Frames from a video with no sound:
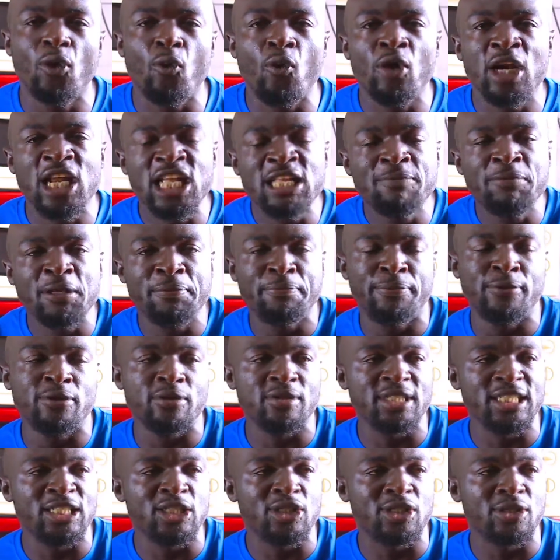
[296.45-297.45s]
will lead people
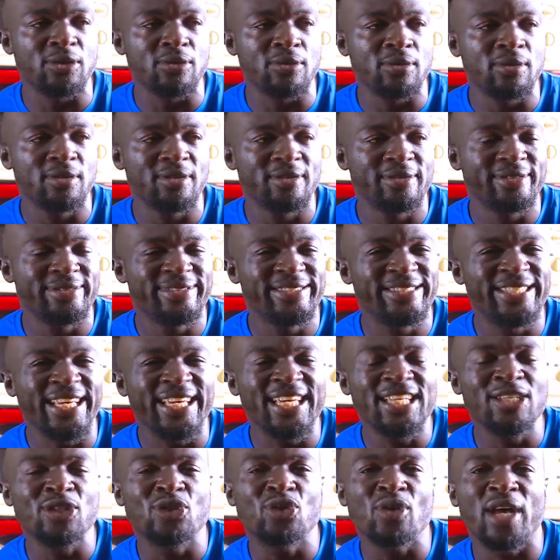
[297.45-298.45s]
into
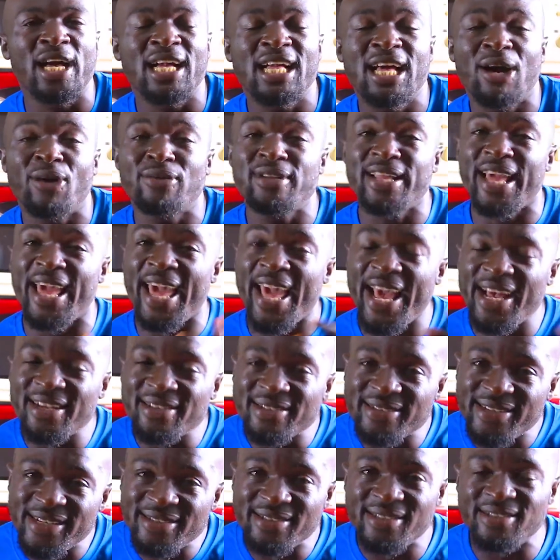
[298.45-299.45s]
taking into account
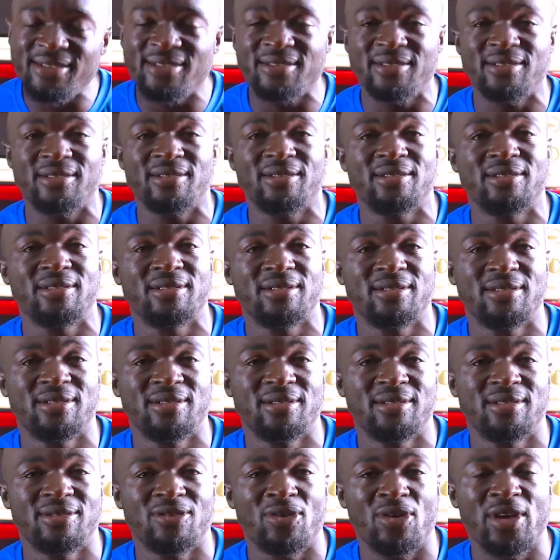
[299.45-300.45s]
excesses,
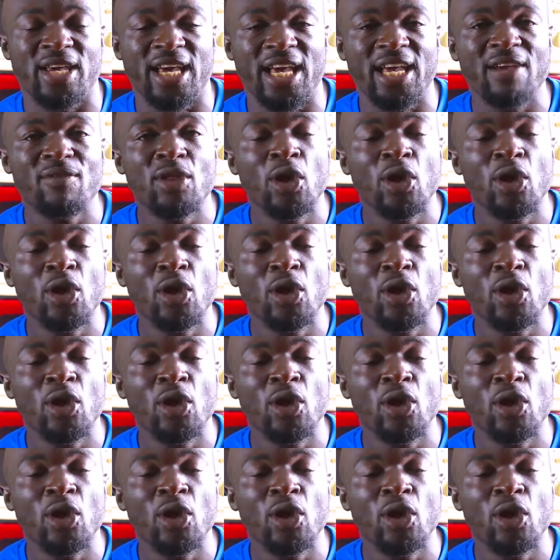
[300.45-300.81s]
okay,